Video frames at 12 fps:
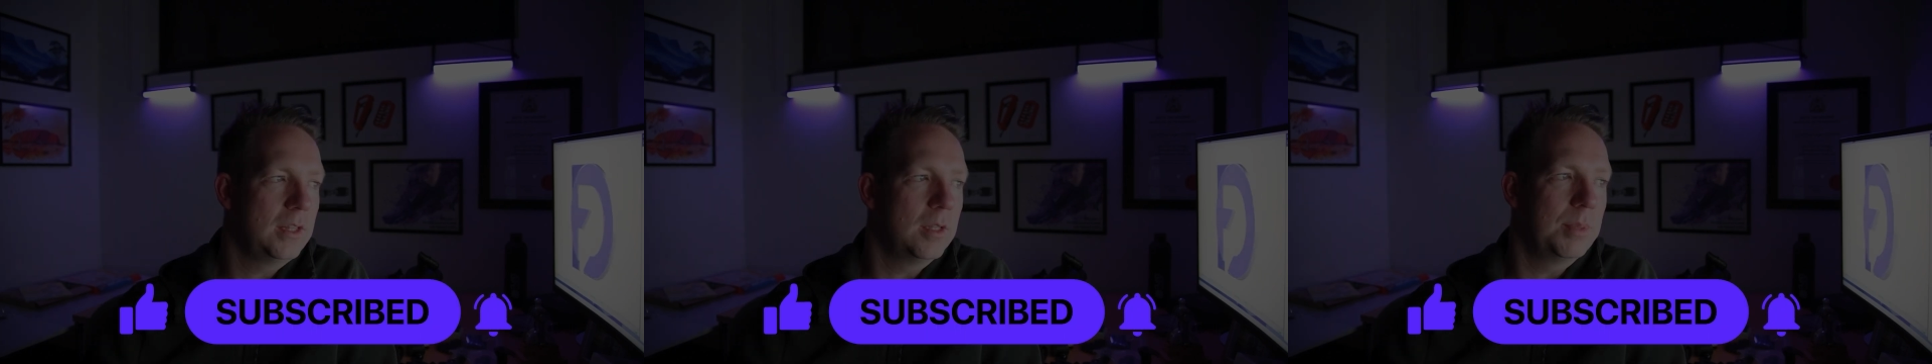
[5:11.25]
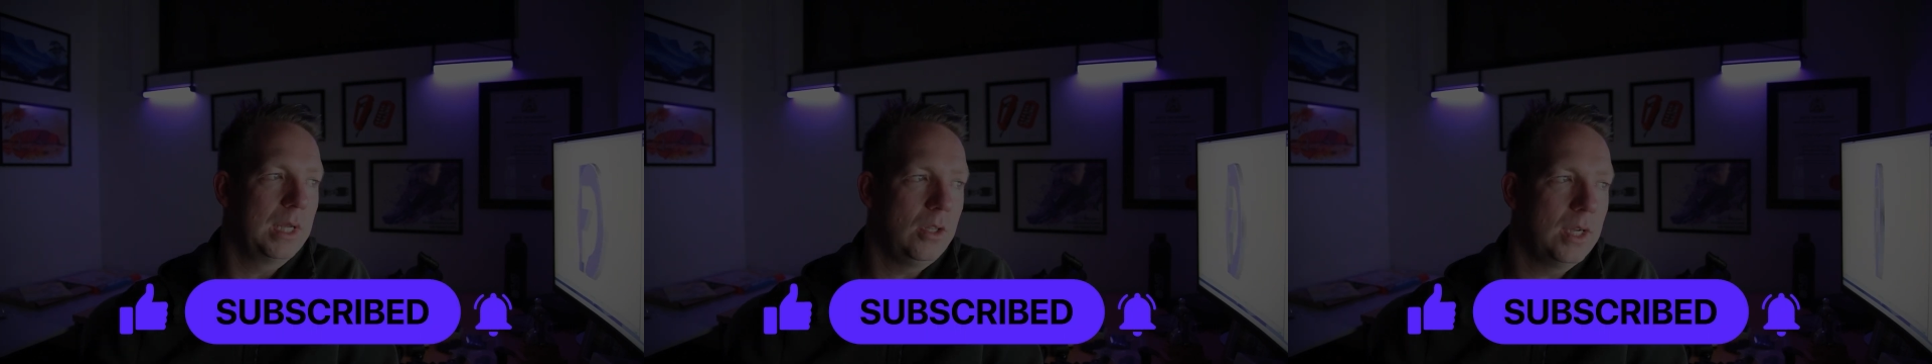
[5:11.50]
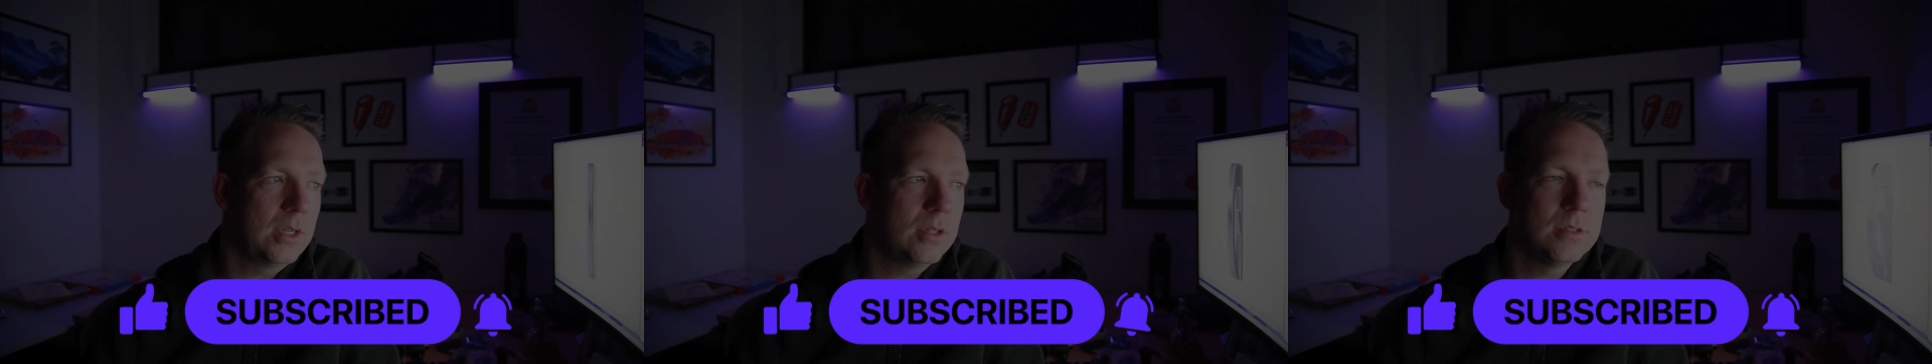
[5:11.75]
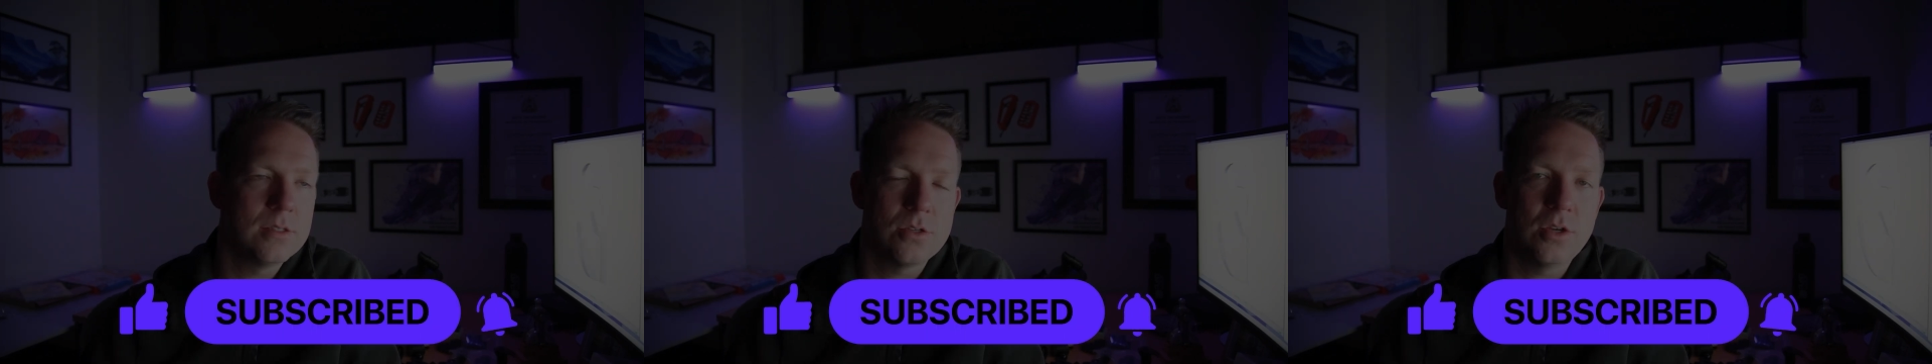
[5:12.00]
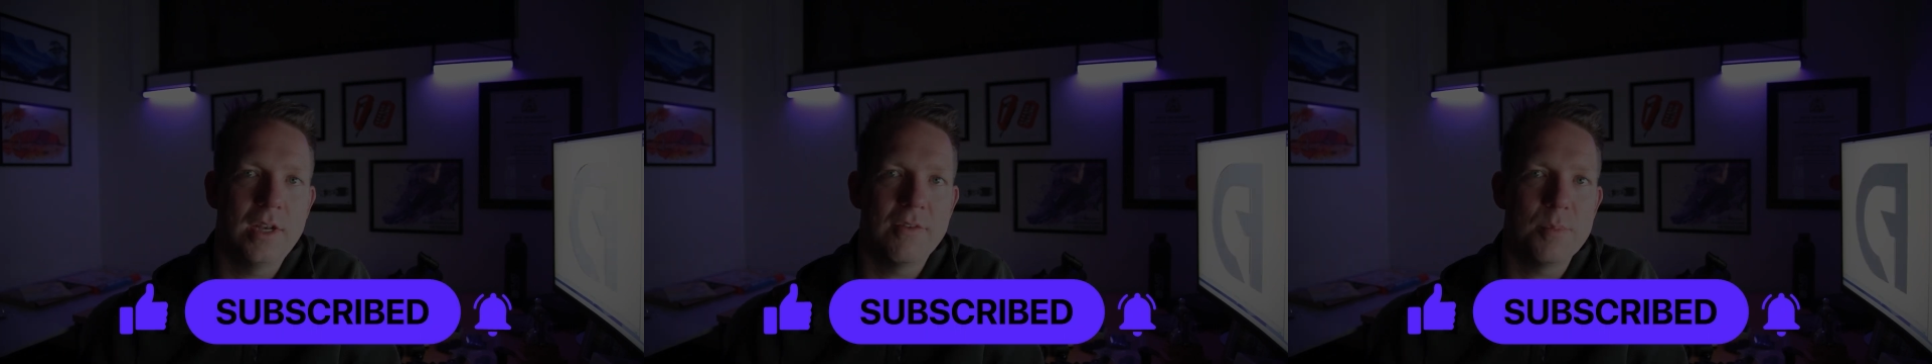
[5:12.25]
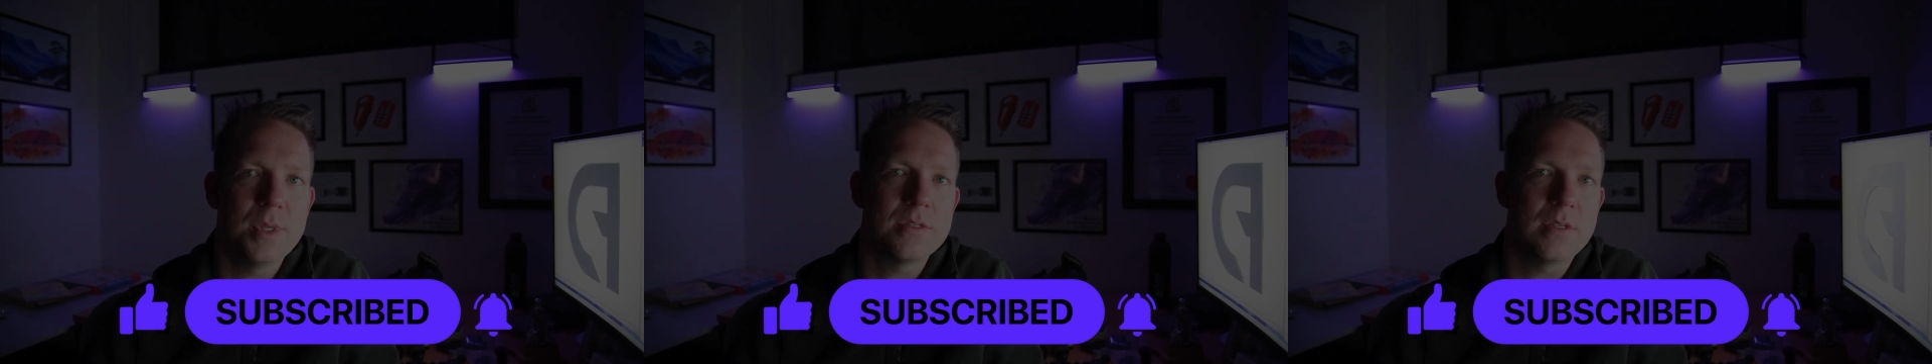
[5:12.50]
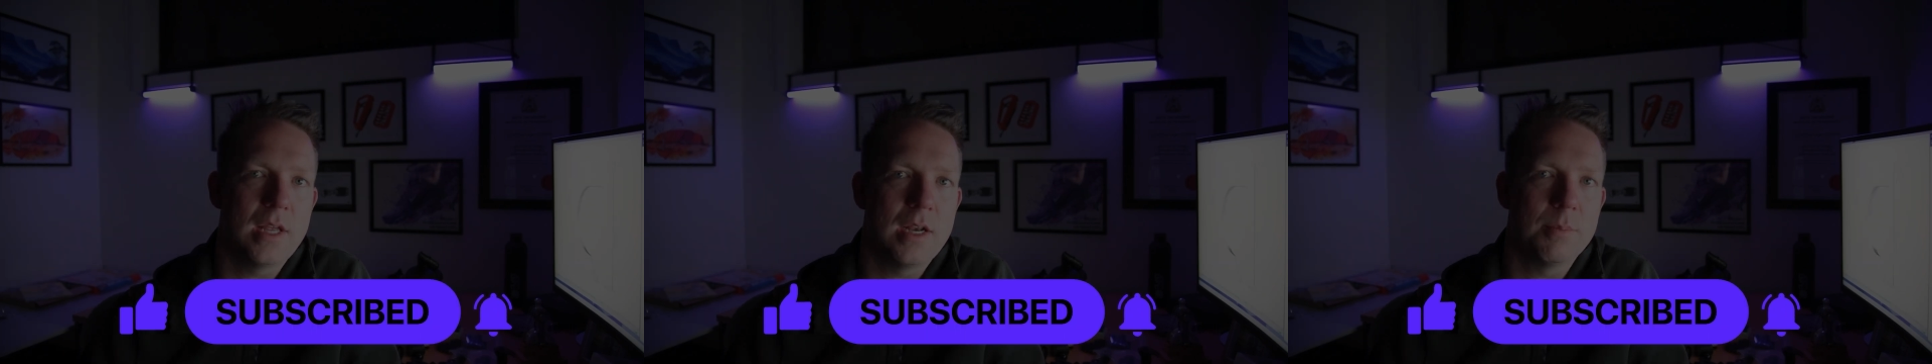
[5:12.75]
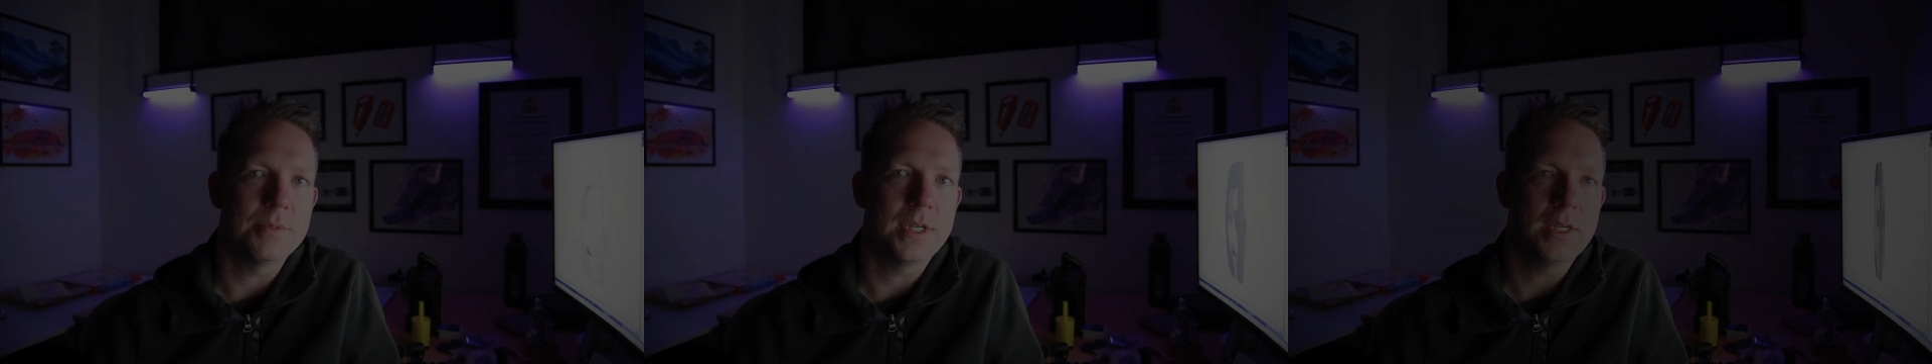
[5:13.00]
Hit the bell icon so you never miss
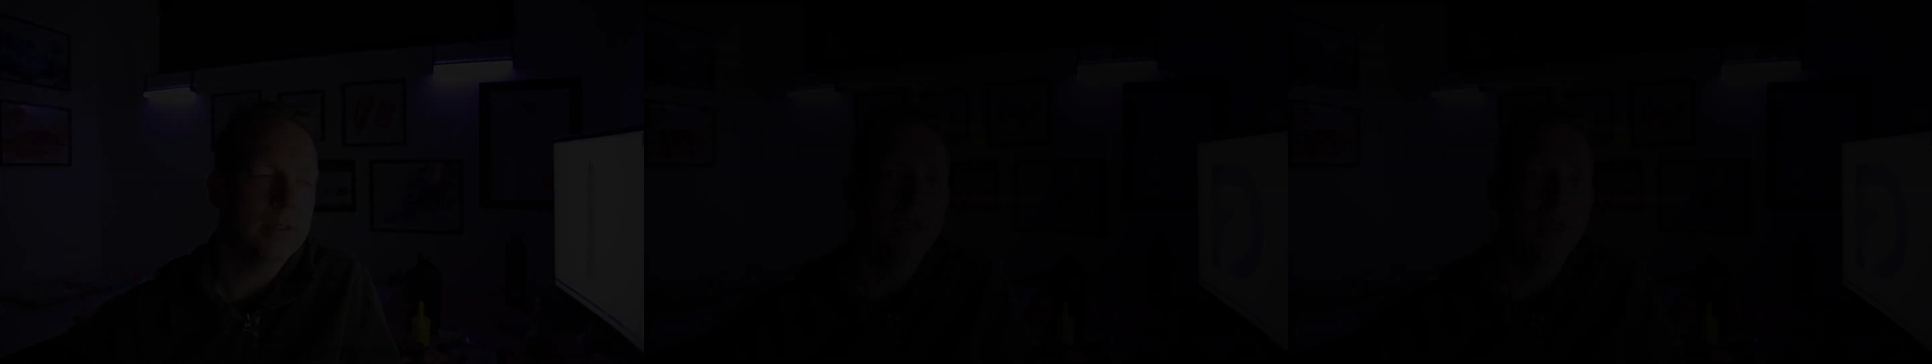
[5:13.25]
an update.